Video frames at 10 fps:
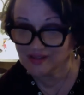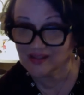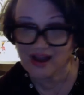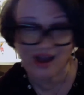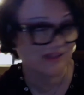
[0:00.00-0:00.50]

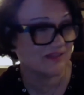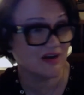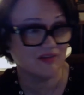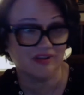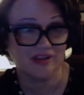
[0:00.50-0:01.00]
I
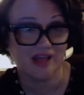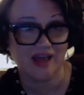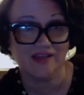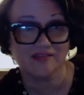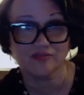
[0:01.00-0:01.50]
love it,
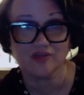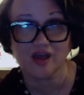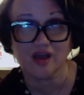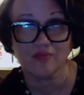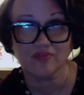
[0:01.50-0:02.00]
and
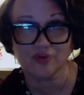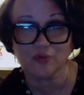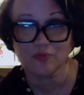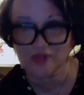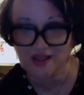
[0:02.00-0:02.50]
I'm so
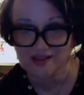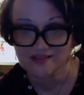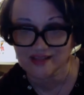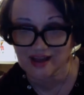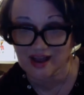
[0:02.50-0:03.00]

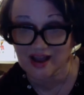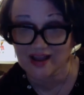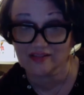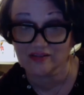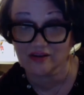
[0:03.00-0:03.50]
blessed that
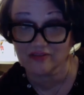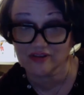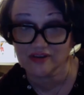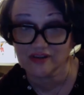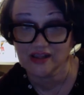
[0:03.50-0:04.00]
I love
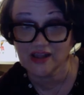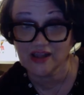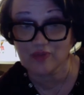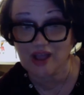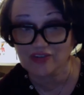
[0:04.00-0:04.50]
it.
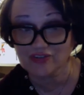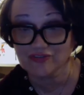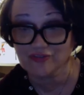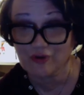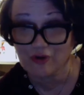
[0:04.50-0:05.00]
The passion
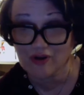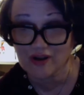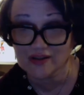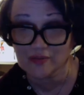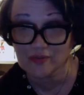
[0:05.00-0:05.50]
for
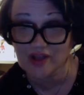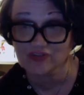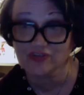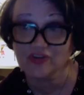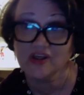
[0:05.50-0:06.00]
art, the
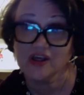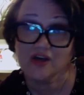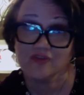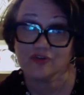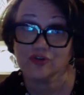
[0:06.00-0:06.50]
passion
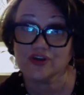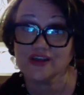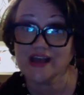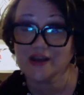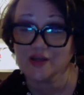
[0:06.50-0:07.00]
for
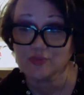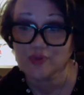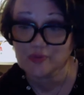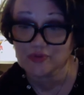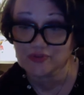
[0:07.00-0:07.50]
looking at other
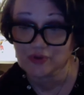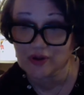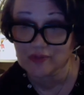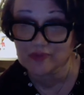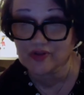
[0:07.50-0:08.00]
people's
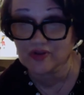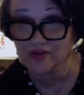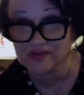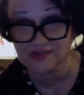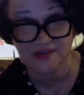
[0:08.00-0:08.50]
art,
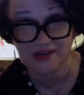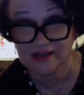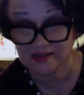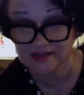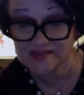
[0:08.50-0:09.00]
because
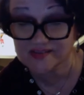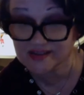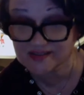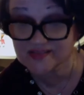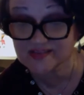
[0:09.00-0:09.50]
this
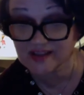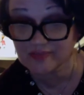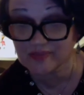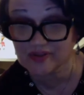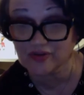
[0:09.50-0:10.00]
it
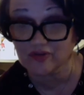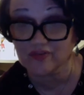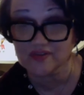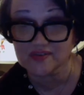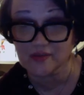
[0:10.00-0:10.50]
saved me during
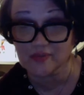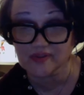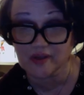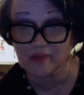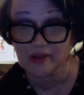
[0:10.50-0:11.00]
this
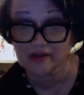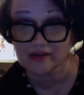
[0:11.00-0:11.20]
epidemic.